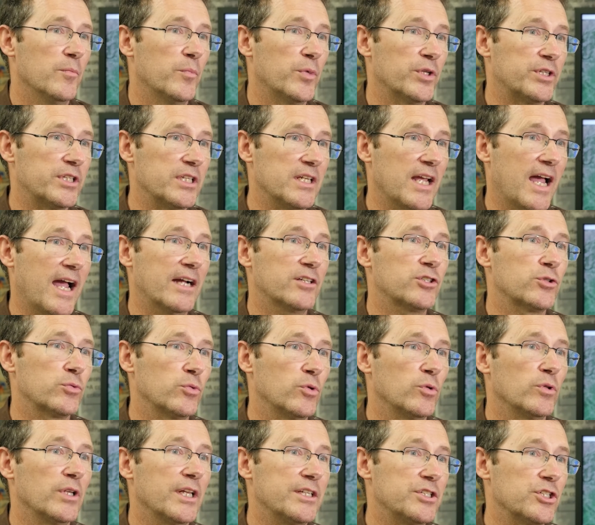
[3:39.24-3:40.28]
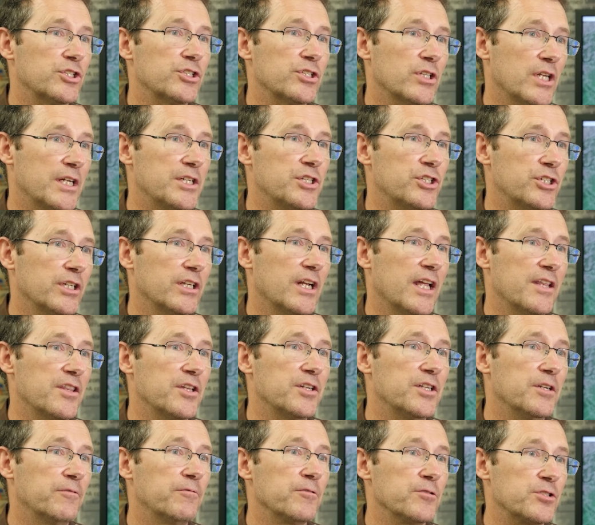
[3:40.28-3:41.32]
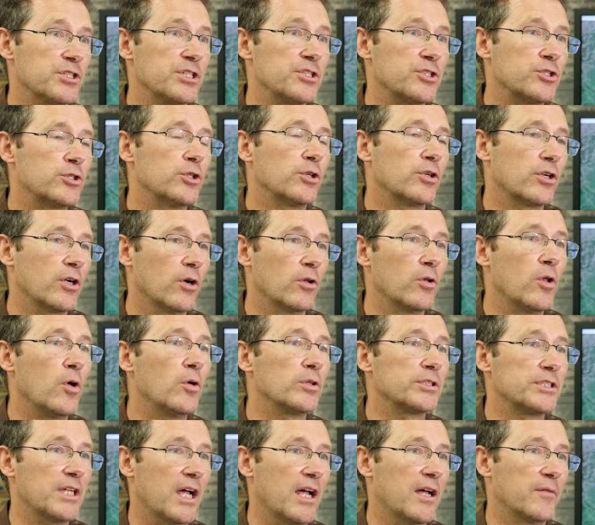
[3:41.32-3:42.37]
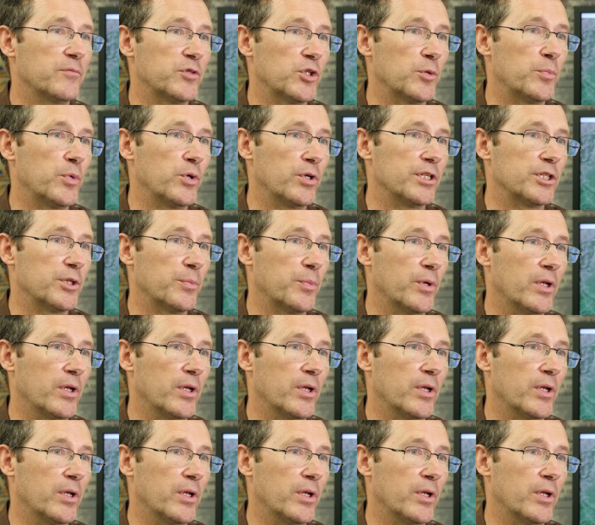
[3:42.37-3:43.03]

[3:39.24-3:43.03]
But the actual legislation and the differences took a long time to put into